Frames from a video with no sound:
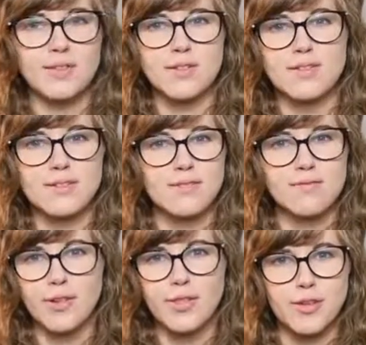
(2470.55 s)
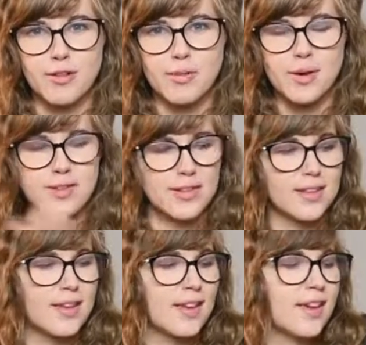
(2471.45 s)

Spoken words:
I would just run through it basically.